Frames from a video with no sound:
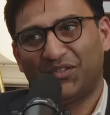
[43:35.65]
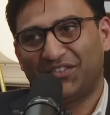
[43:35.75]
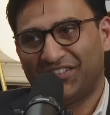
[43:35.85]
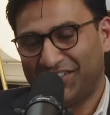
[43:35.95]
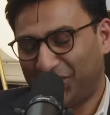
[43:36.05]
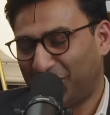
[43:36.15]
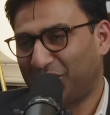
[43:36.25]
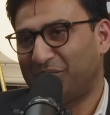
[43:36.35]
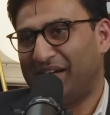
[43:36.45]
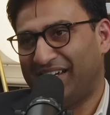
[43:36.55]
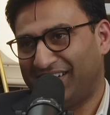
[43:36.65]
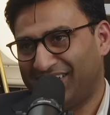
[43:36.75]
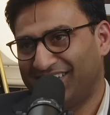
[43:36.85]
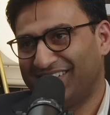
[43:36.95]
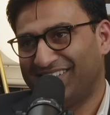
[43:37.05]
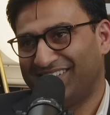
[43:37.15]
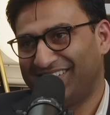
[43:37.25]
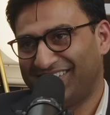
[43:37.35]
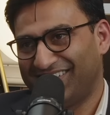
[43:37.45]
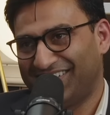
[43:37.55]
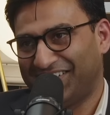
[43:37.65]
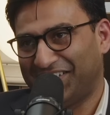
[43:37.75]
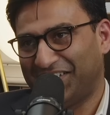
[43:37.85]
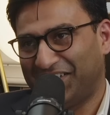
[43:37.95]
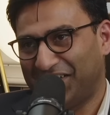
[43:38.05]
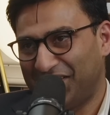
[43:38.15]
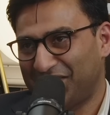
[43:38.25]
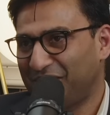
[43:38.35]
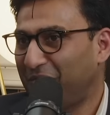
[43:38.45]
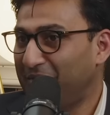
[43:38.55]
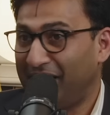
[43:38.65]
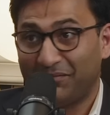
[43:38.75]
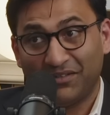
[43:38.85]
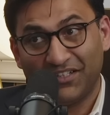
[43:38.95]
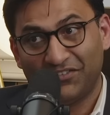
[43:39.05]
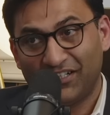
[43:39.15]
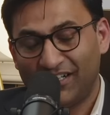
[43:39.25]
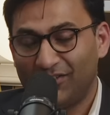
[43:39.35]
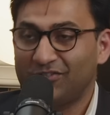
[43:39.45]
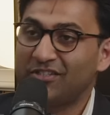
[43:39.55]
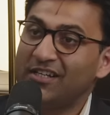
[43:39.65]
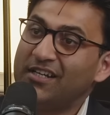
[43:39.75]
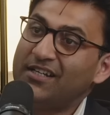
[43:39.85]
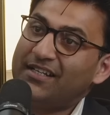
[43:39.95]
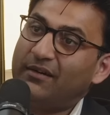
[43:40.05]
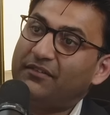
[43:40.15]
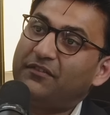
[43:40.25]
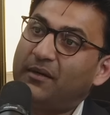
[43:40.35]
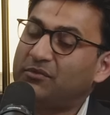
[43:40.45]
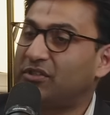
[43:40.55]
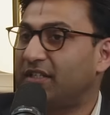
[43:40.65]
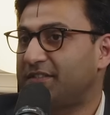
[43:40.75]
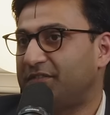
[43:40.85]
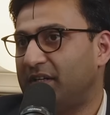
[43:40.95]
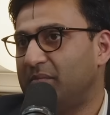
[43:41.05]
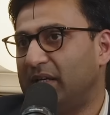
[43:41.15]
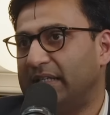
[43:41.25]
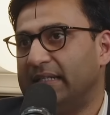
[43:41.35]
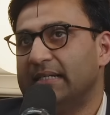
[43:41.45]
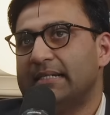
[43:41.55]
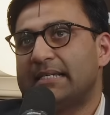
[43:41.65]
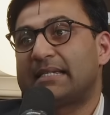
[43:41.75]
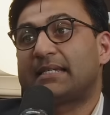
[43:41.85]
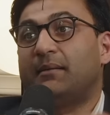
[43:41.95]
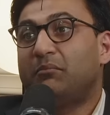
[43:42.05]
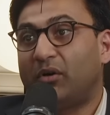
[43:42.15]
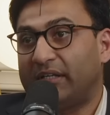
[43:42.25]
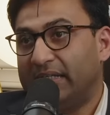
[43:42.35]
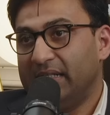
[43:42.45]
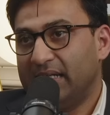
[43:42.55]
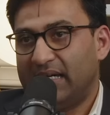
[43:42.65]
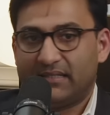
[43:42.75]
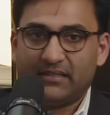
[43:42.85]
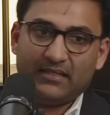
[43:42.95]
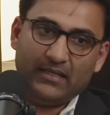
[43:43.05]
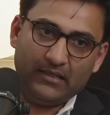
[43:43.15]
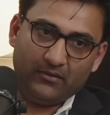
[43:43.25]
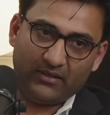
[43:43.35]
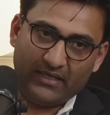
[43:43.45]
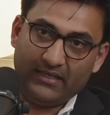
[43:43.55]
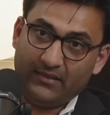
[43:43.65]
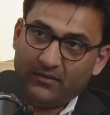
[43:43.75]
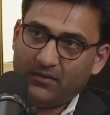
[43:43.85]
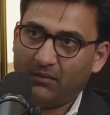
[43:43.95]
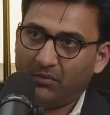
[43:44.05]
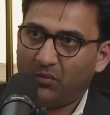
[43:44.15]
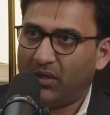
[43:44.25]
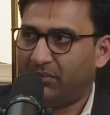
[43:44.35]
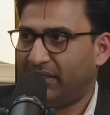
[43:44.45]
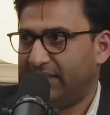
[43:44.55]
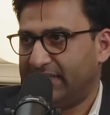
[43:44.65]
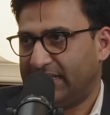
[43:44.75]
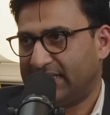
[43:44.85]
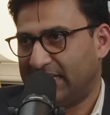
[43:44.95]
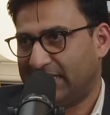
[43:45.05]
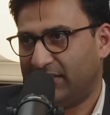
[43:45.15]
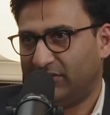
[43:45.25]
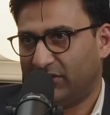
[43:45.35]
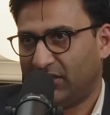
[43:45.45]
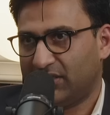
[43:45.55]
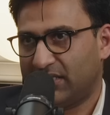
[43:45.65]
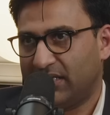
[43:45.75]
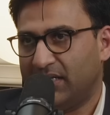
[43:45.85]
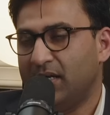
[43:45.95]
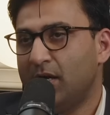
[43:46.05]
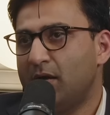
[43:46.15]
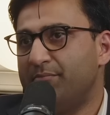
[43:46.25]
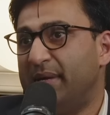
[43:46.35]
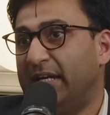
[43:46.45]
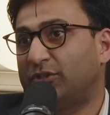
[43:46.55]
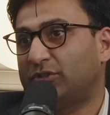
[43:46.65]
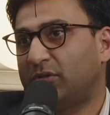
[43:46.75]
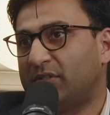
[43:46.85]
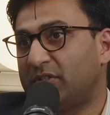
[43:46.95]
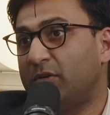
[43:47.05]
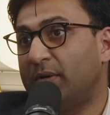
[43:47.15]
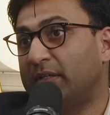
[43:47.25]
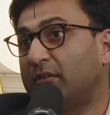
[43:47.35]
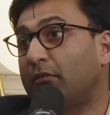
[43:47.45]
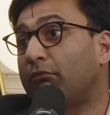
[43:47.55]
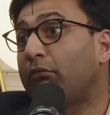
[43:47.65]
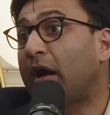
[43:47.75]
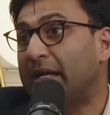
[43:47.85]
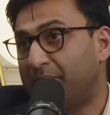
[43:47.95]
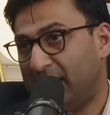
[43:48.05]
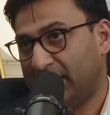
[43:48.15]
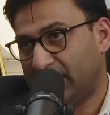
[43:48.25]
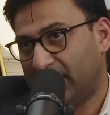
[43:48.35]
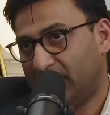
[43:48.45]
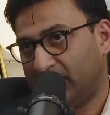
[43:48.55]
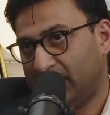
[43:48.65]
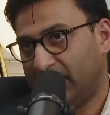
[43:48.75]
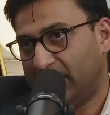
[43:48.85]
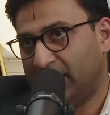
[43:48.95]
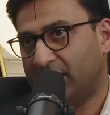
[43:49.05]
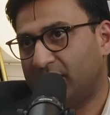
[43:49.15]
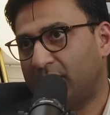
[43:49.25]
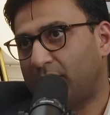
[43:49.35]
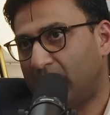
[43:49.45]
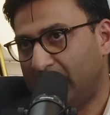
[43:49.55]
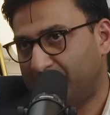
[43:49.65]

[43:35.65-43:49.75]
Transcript: We used to have investments. It's an old bank. It's an old bank. Yes. They have accounts. Now, if I'm transferring money, somebody has to say, okay, number one, we're going to take $10,000 here, make sure it's going to the right bank account in India, to the right